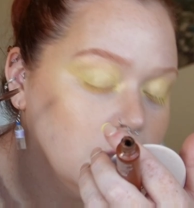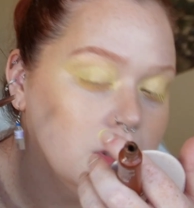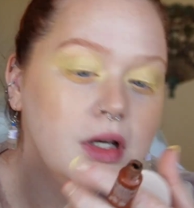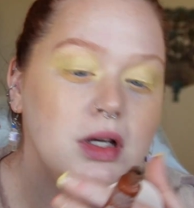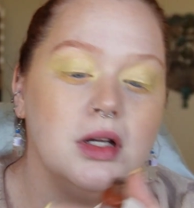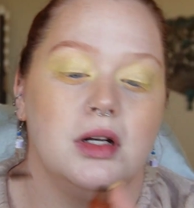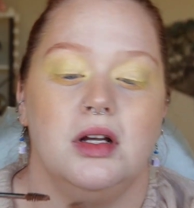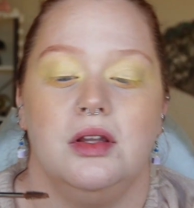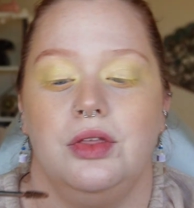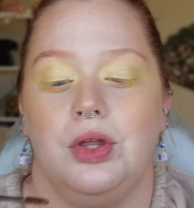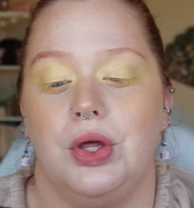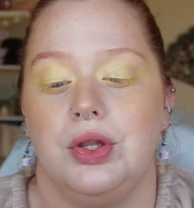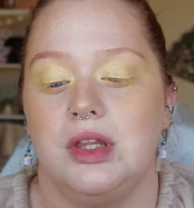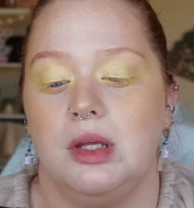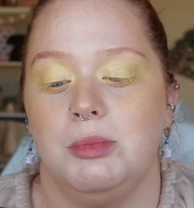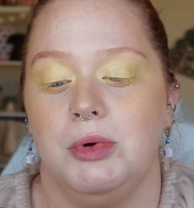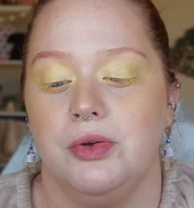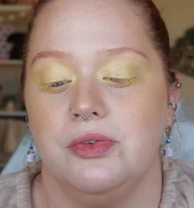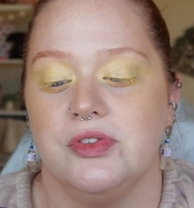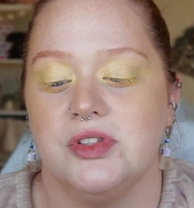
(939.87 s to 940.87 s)
And I thought they
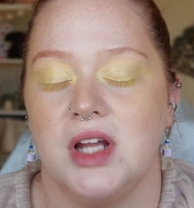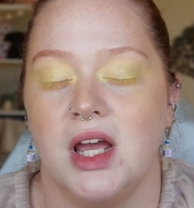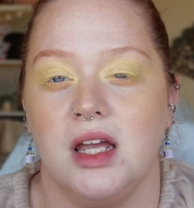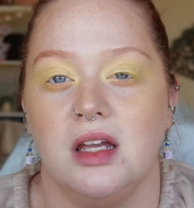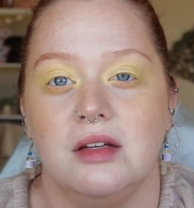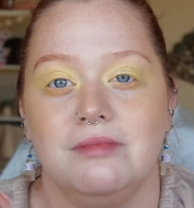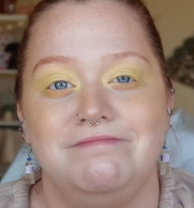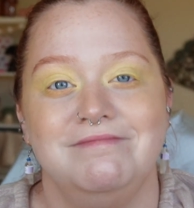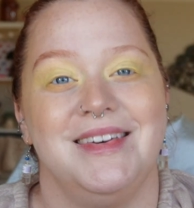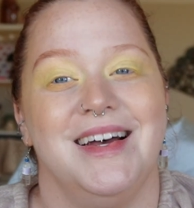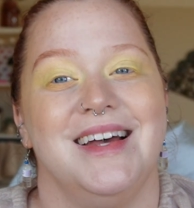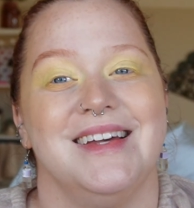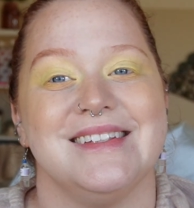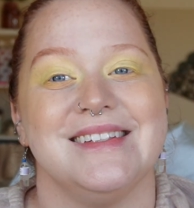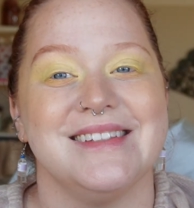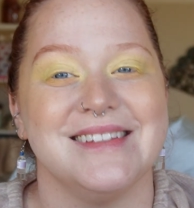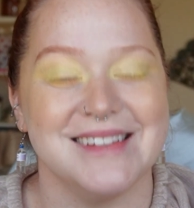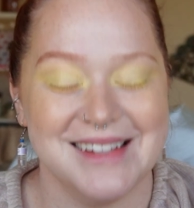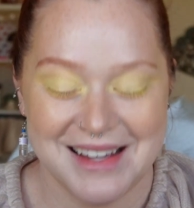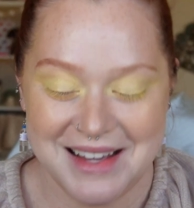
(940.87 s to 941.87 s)
both stank.
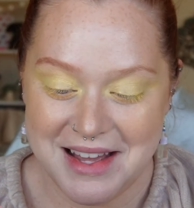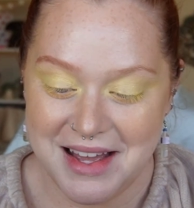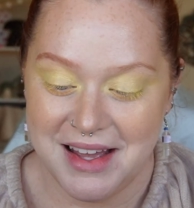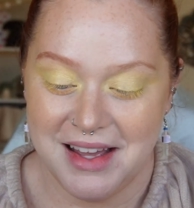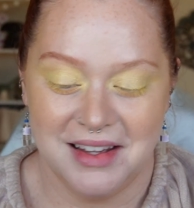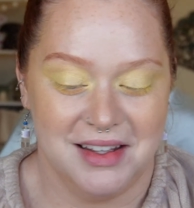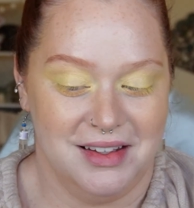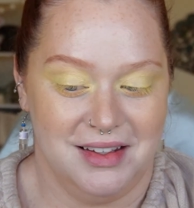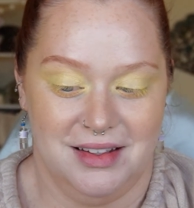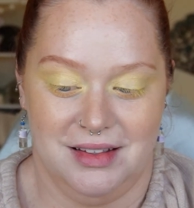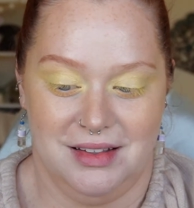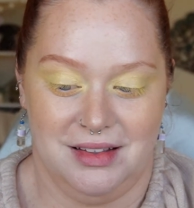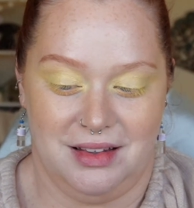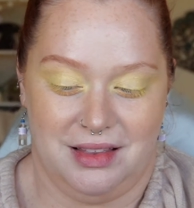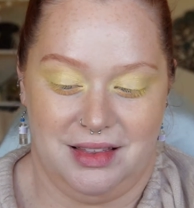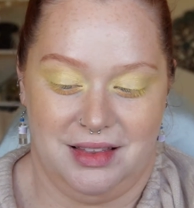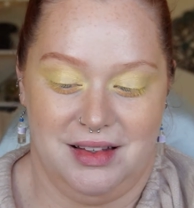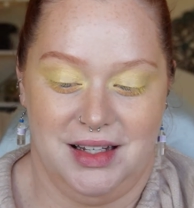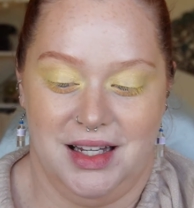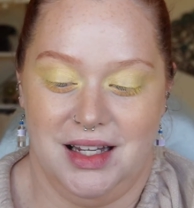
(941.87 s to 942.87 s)

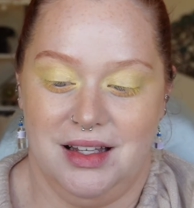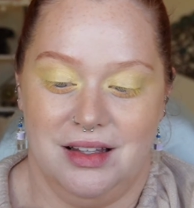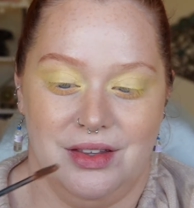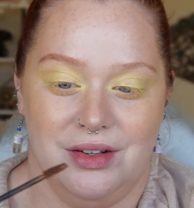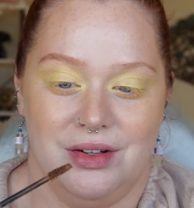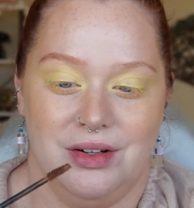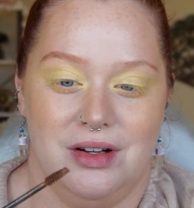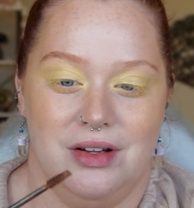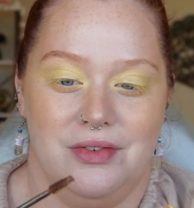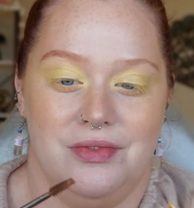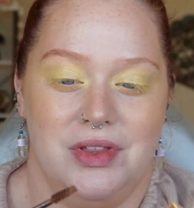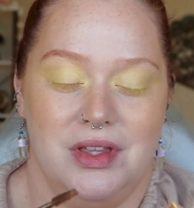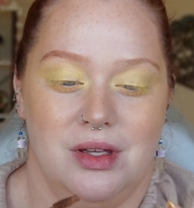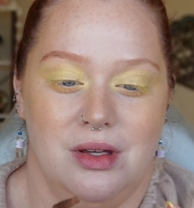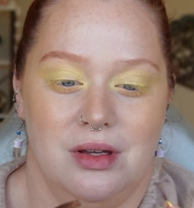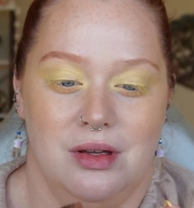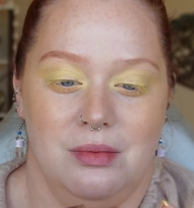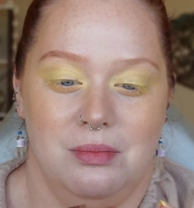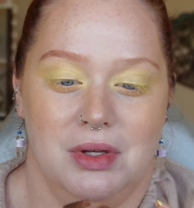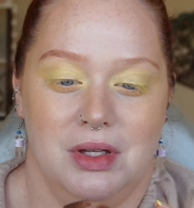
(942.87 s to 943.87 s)
Neither of
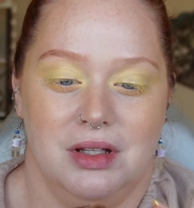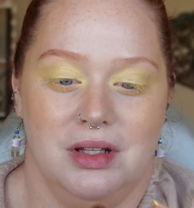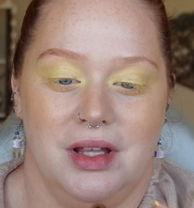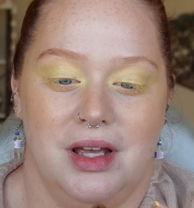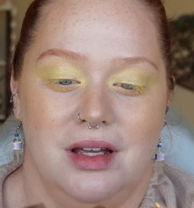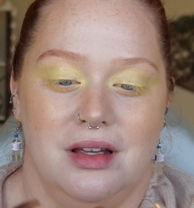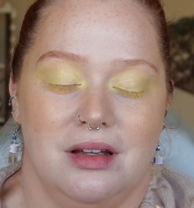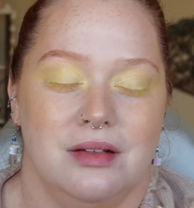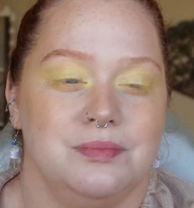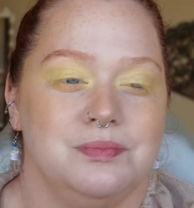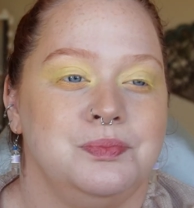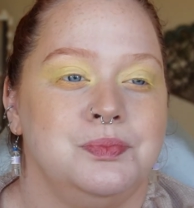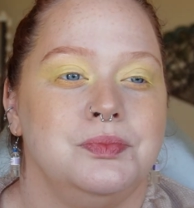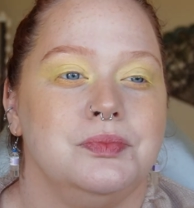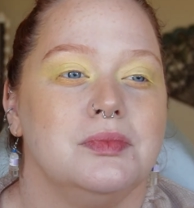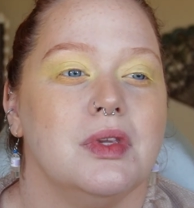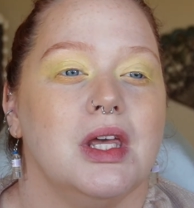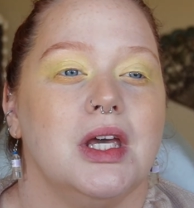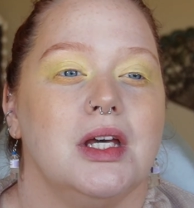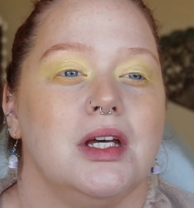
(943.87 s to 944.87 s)
them, like...
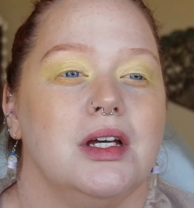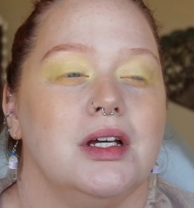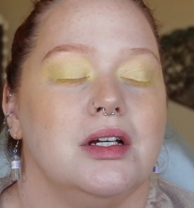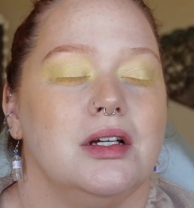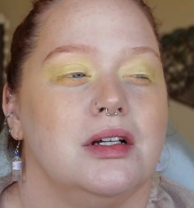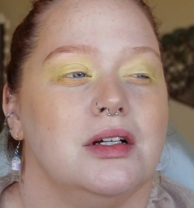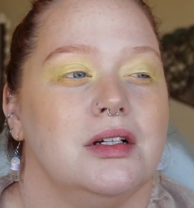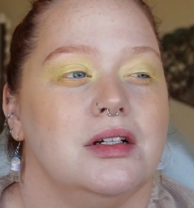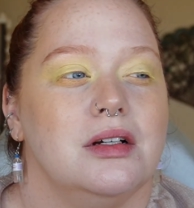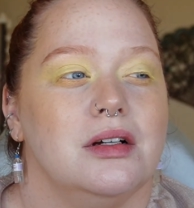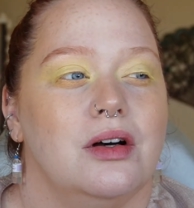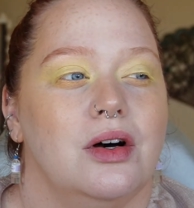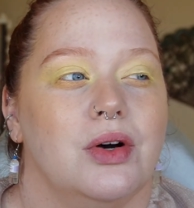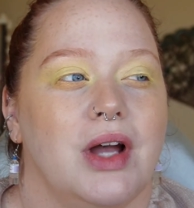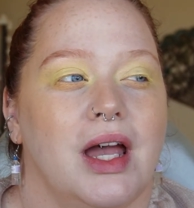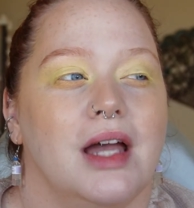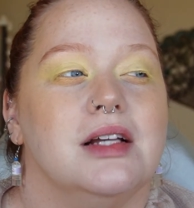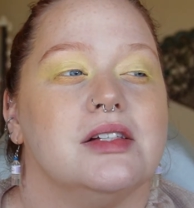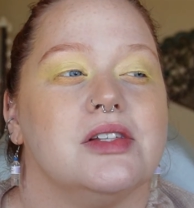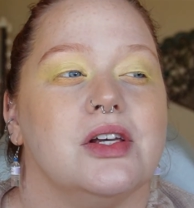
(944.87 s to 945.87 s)

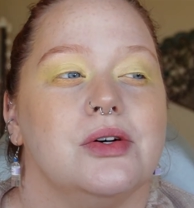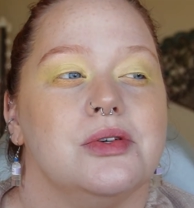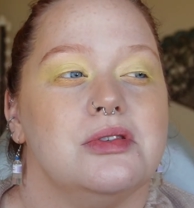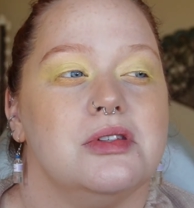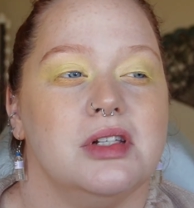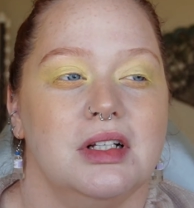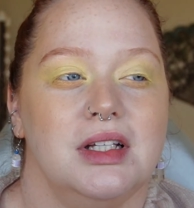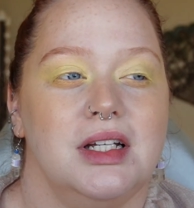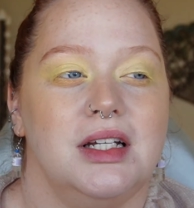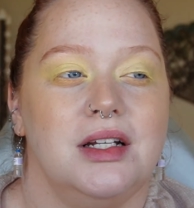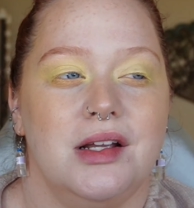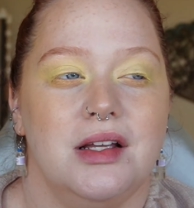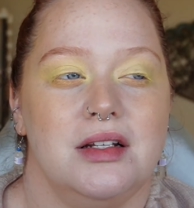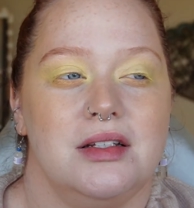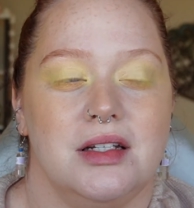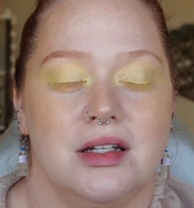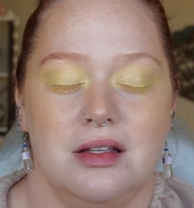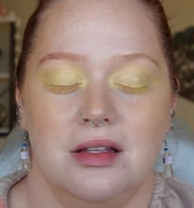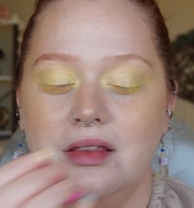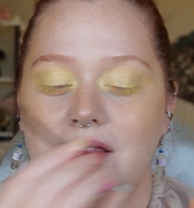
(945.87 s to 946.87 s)
Okay, so Selena
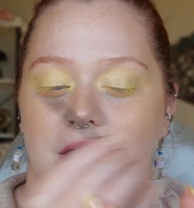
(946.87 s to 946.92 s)
did